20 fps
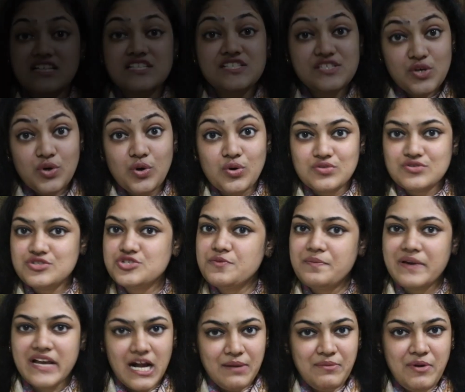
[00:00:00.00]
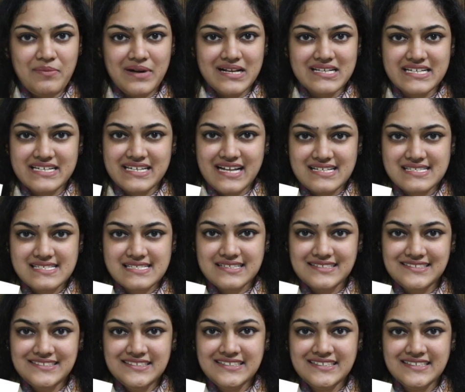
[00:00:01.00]
So, to become a
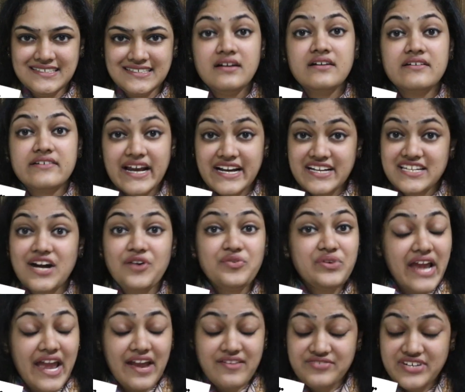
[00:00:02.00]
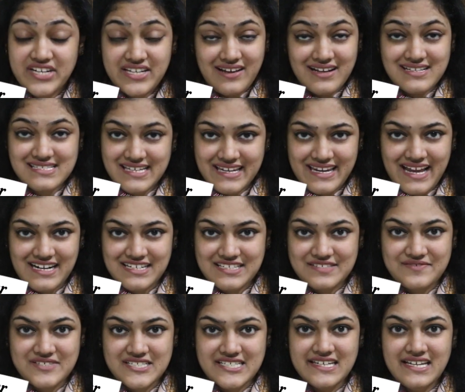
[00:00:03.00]
multitasker, write down every task and
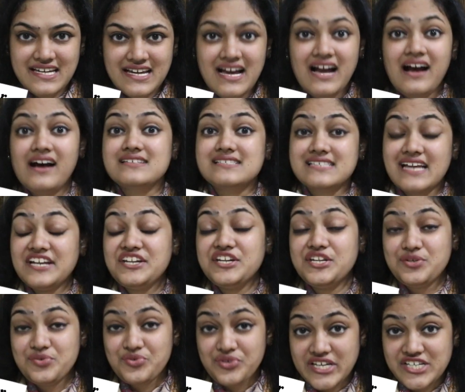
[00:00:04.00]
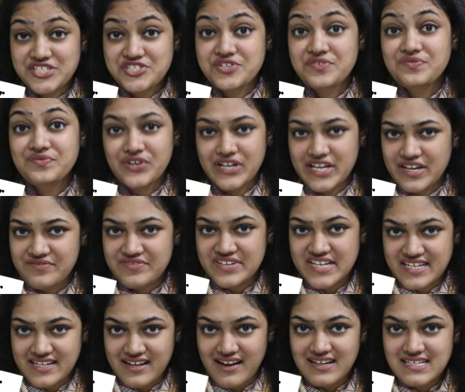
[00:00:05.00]
activity, assign duration for every
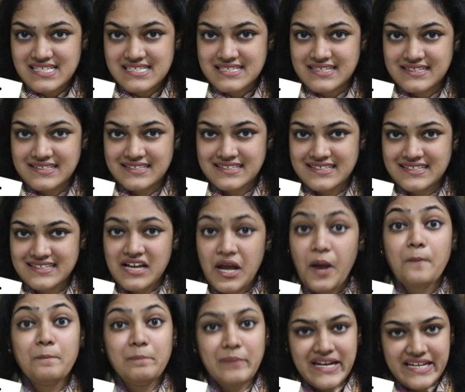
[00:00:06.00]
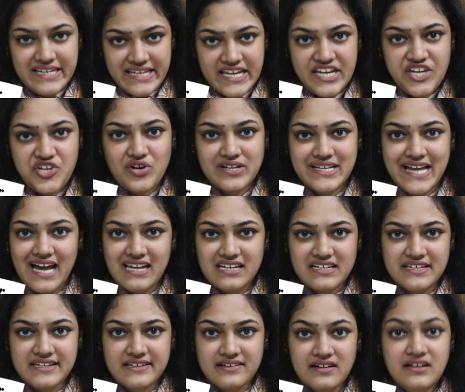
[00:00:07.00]
task, maintain your
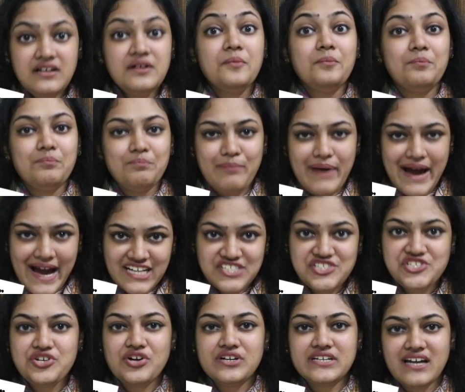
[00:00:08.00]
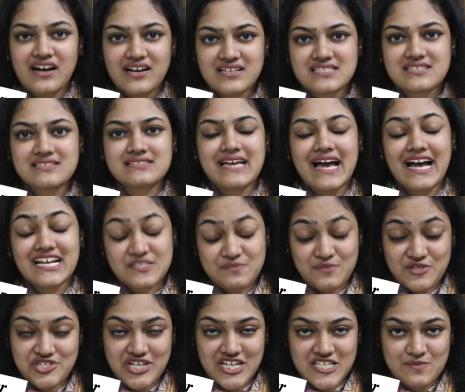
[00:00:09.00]
calendar, batch your tasks as
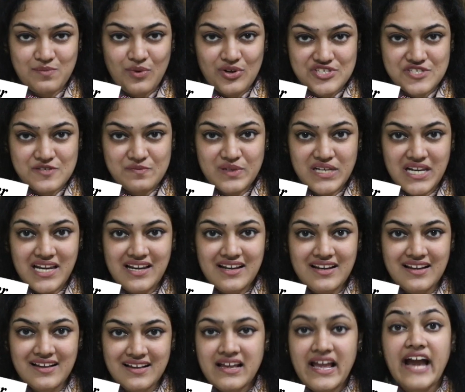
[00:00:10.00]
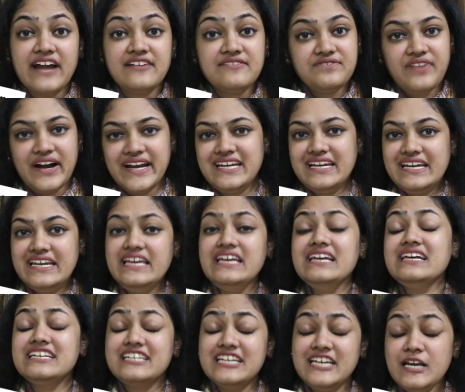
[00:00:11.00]
much as possible, and finally,
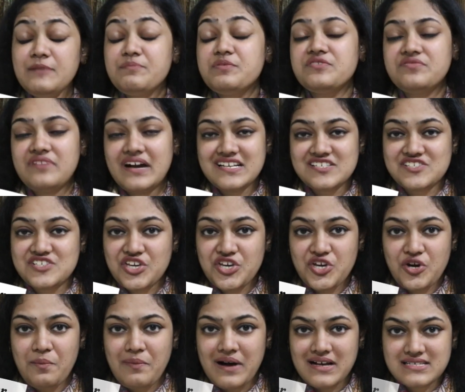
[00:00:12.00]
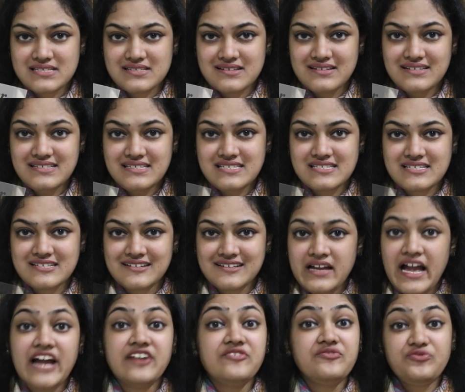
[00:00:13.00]
keep revising your master list
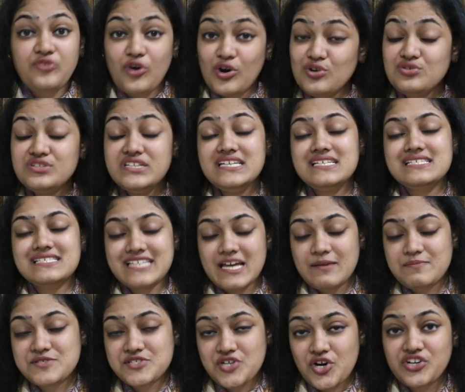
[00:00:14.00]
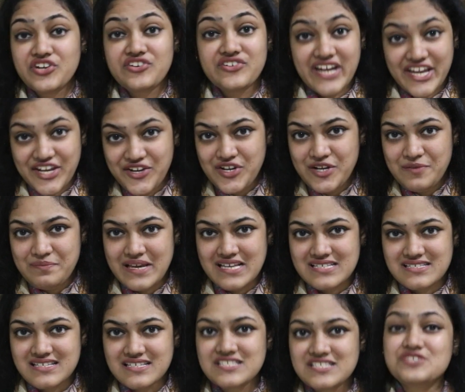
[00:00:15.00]
and follow these steps on a regular
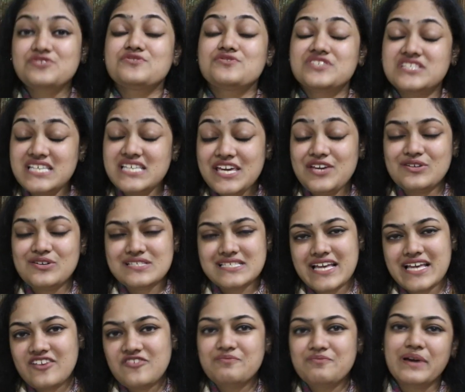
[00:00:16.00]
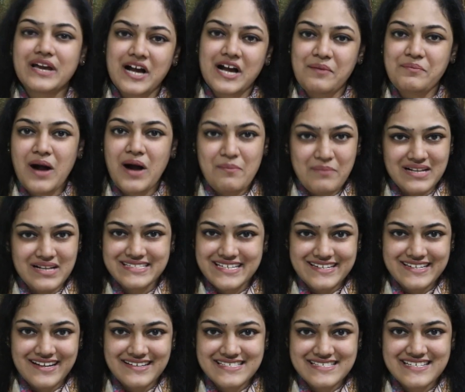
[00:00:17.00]
basis to see yourself become a
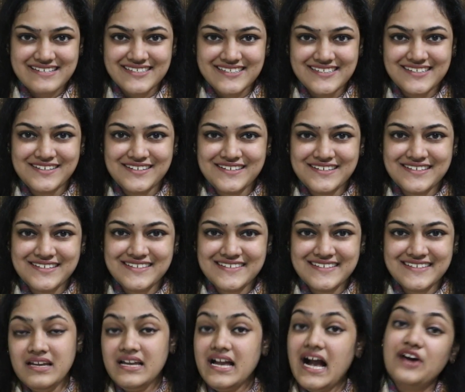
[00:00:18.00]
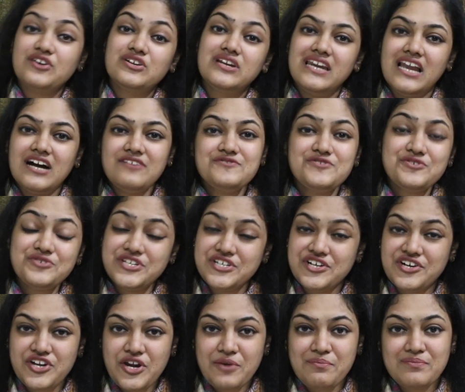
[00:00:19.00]
multitasker. I would love to
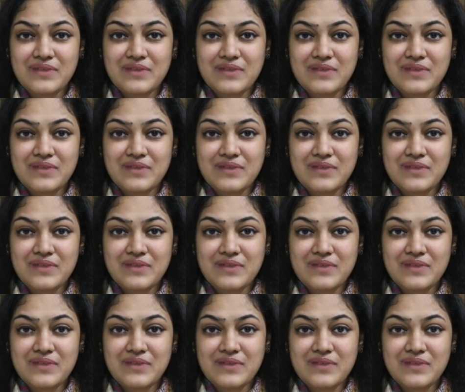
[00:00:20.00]
hear your